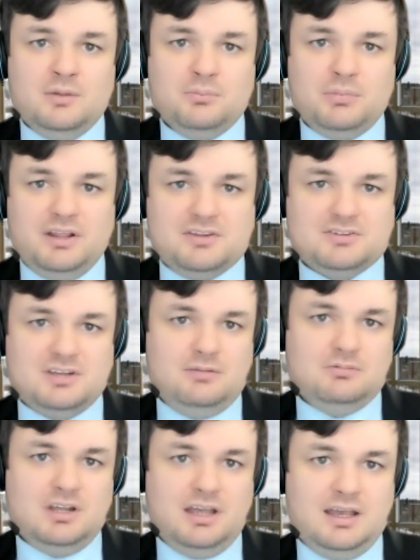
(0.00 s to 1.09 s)
But at the same
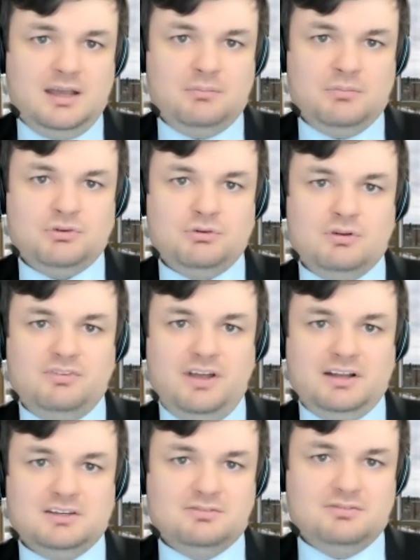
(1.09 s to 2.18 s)
time, through
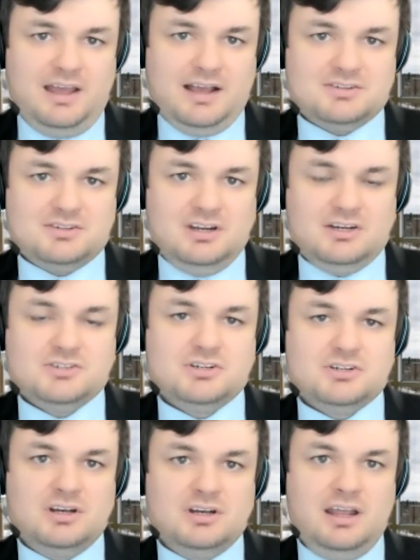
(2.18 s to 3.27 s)
effective vaccination